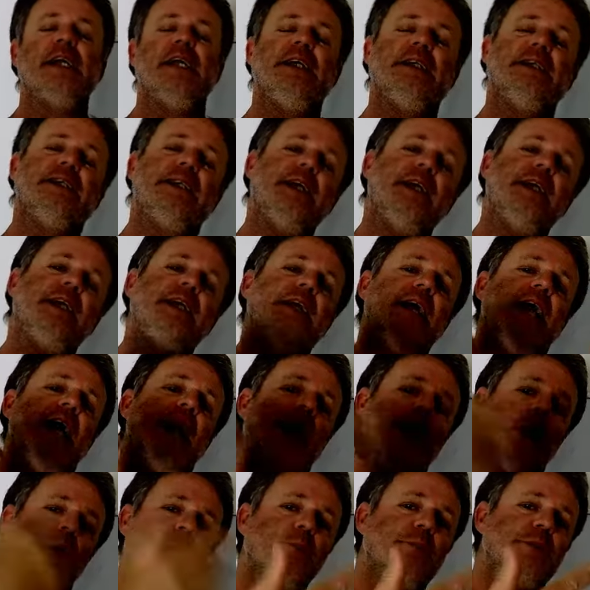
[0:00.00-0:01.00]
is it
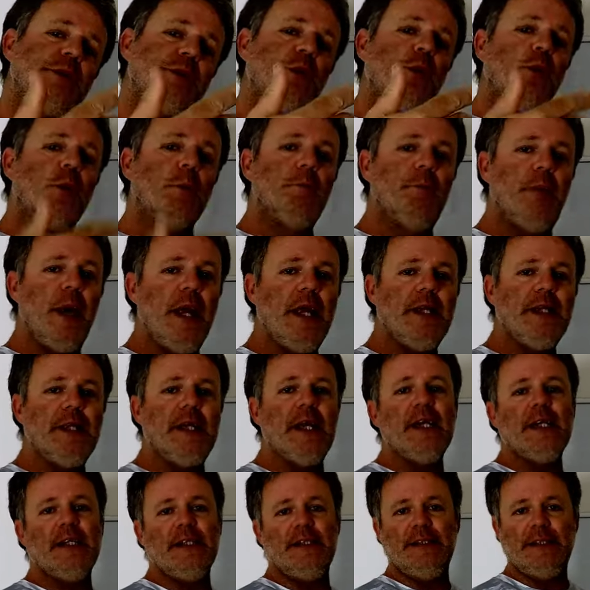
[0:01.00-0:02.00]
helps your bait
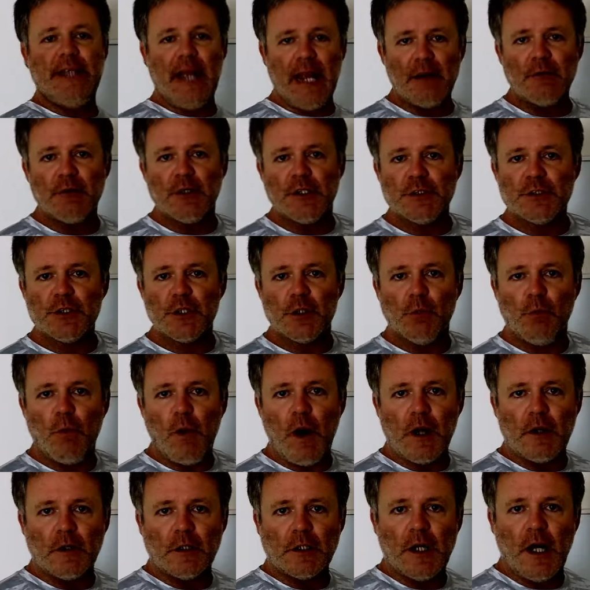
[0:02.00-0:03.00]
get down into the
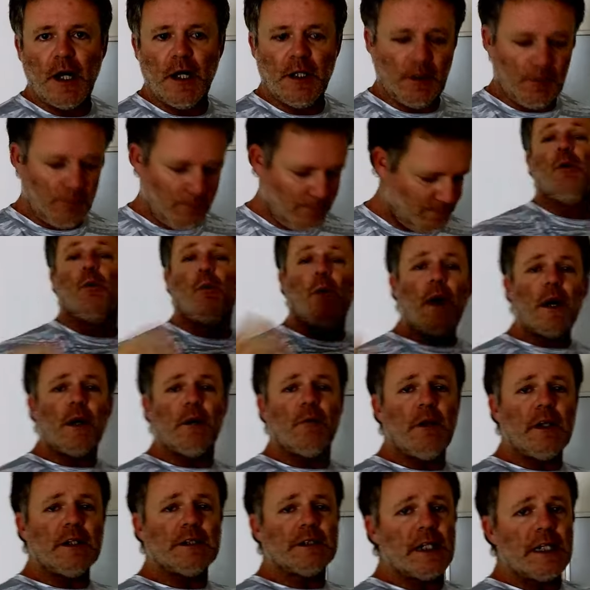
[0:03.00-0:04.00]
water column. Why
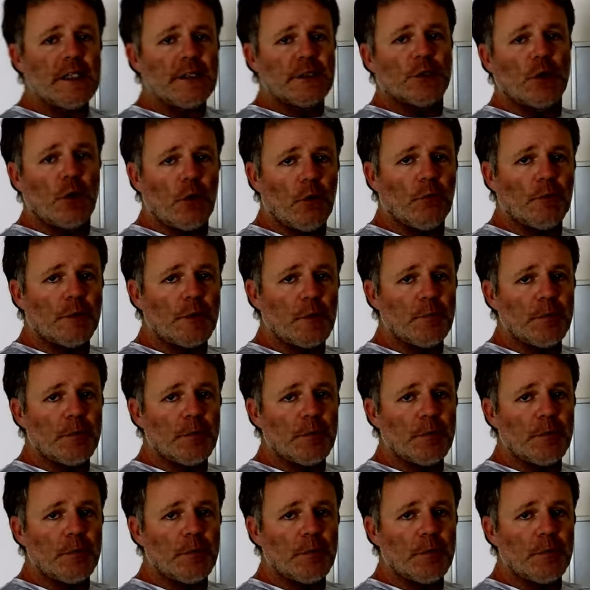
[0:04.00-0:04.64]
do I say troll with a